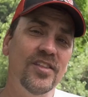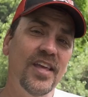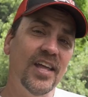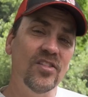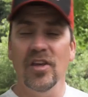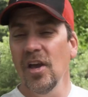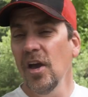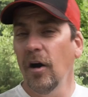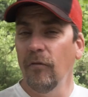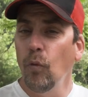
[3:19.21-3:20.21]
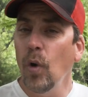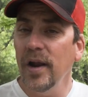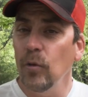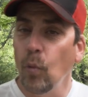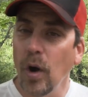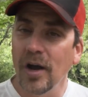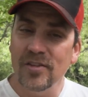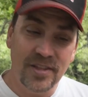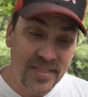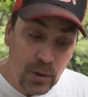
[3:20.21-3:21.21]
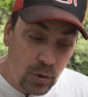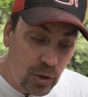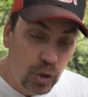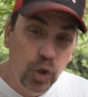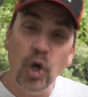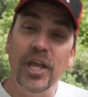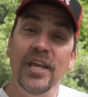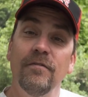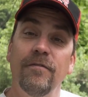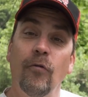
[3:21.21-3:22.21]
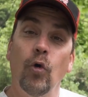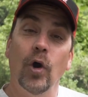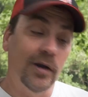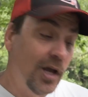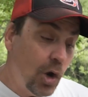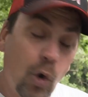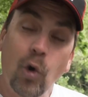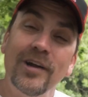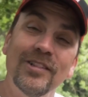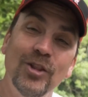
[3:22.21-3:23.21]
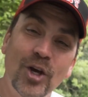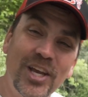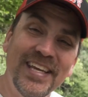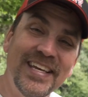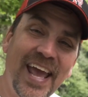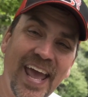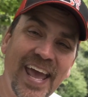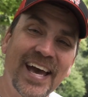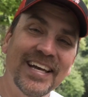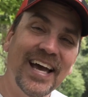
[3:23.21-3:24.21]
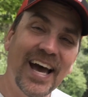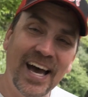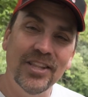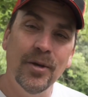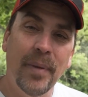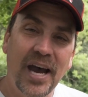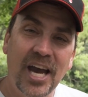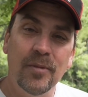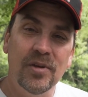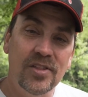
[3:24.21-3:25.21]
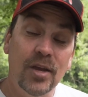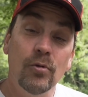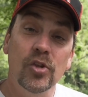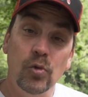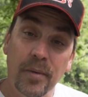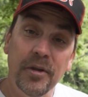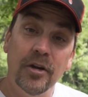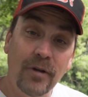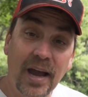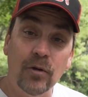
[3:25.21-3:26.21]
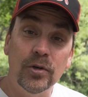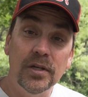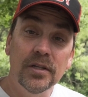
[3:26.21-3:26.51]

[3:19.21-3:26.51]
sense of what it was that they were looking for or looking at on the bottom as they were swimming around.